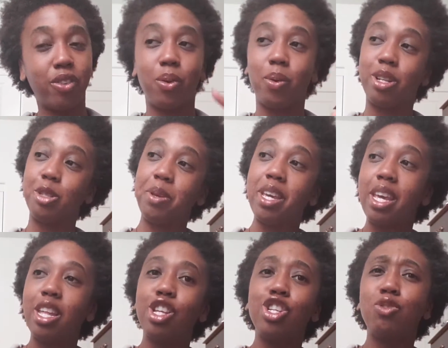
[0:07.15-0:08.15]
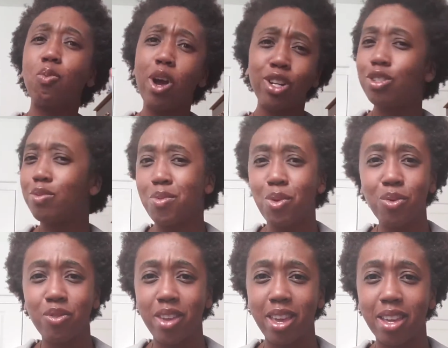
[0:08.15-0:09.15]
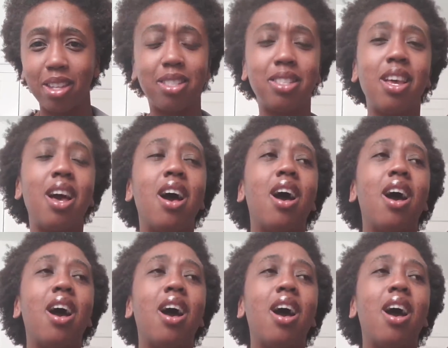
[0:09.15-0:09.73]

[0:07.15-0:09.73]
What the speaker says: if you want to speak English, watch movies,